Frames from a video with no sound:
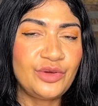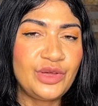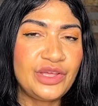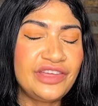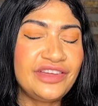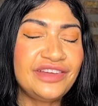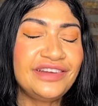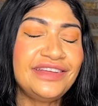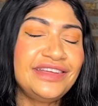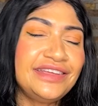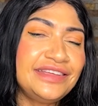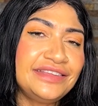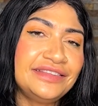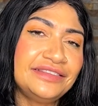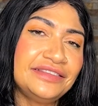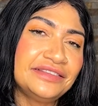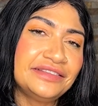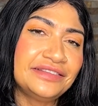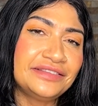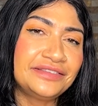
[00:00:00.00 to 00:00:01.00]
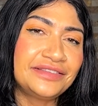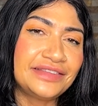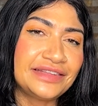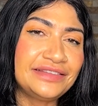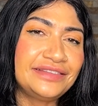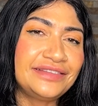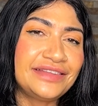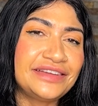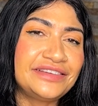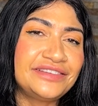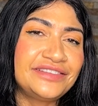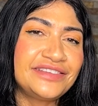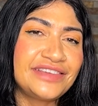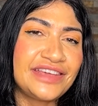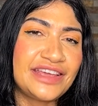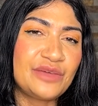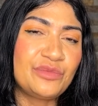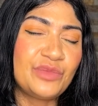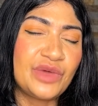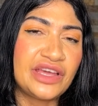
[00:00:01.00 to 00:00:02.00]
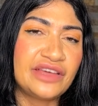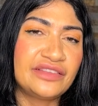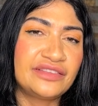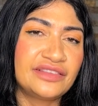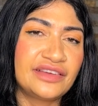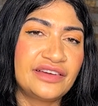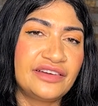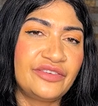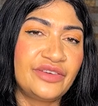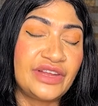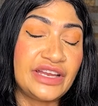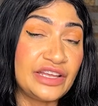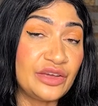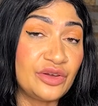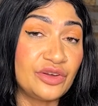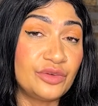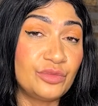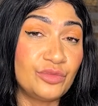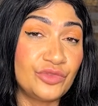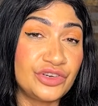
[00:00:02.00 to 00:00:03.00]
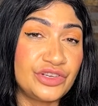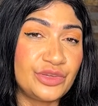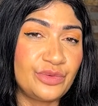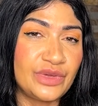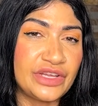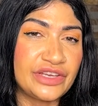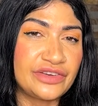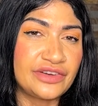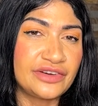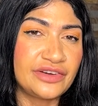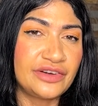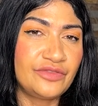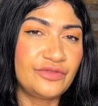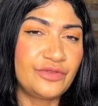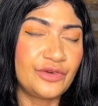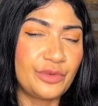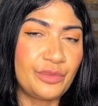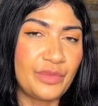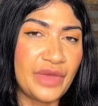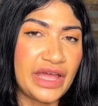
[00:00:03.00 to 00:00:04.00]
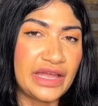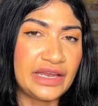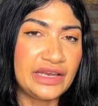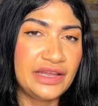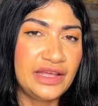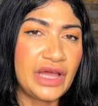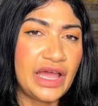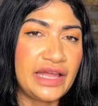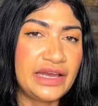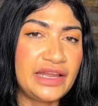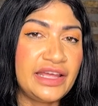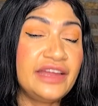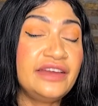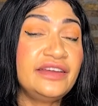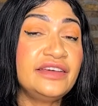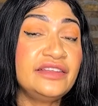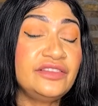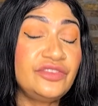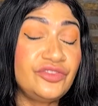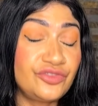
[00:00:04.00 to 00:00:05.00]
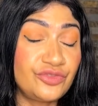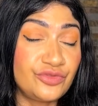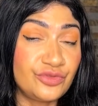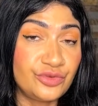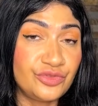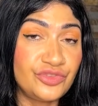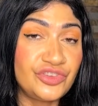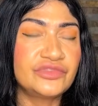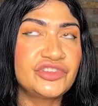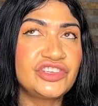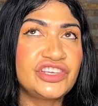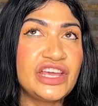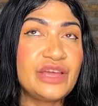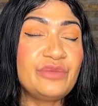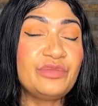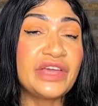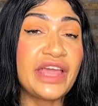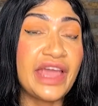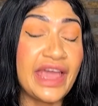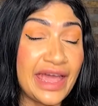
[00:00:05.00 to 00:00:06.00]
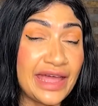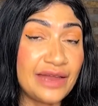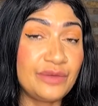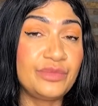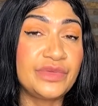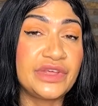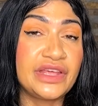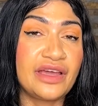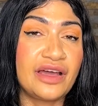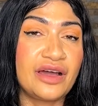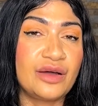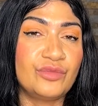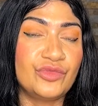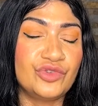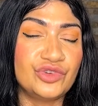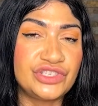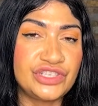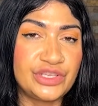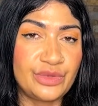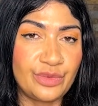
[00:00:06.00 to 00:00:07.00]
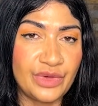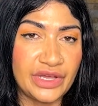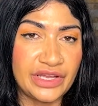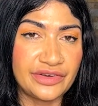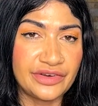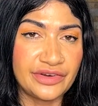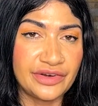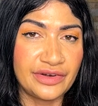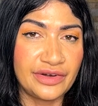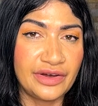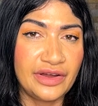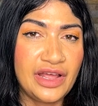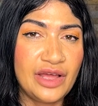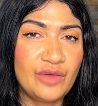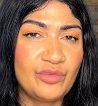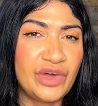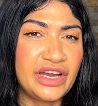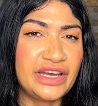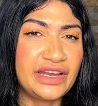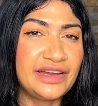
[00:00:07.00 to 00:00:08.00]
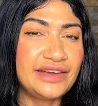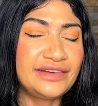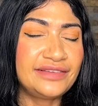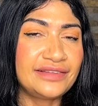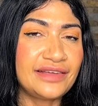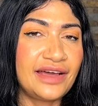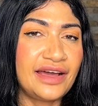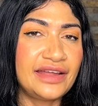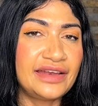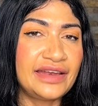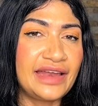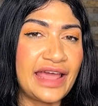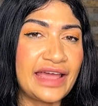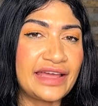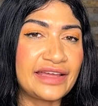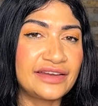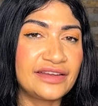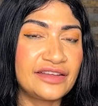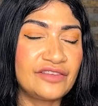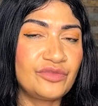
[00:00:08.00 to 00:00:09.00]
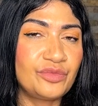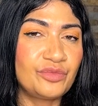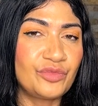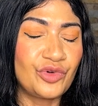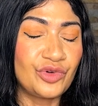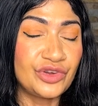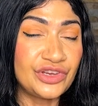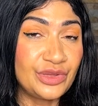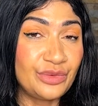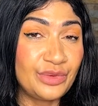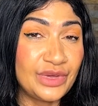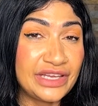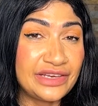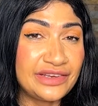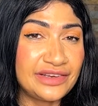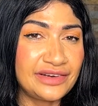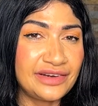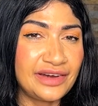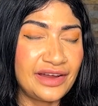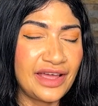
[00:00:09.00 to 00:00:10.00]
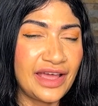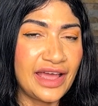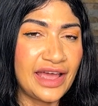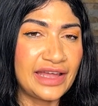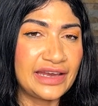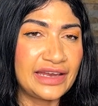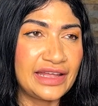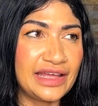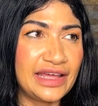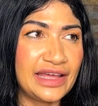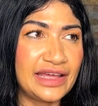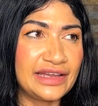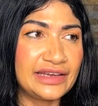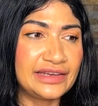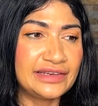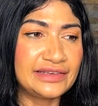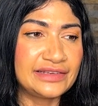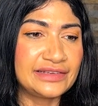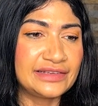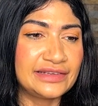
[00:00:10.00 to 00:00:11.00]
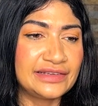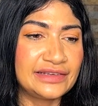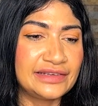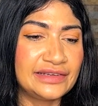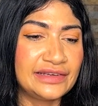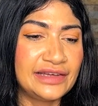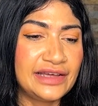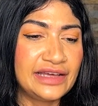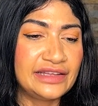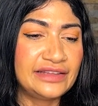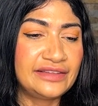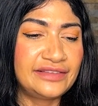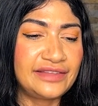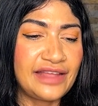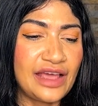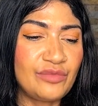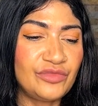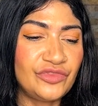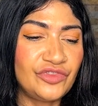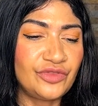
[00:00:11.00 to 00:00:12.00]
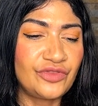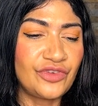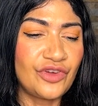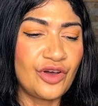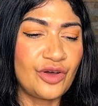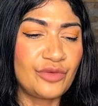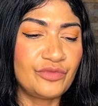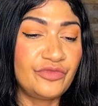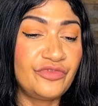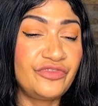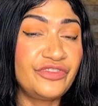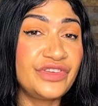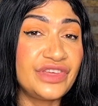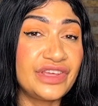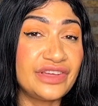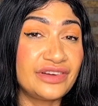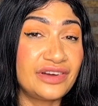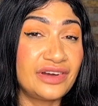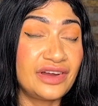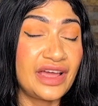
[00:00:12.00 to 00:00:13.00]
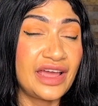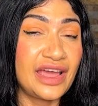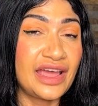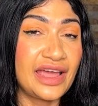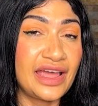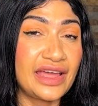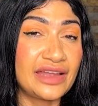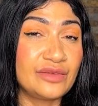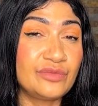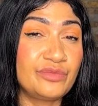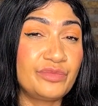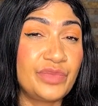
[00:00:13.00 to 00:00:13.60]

here he says that shame is a really good motivator for men. And it is true. Shame can be a motivator, but it's a negative motivator and it stems from fear and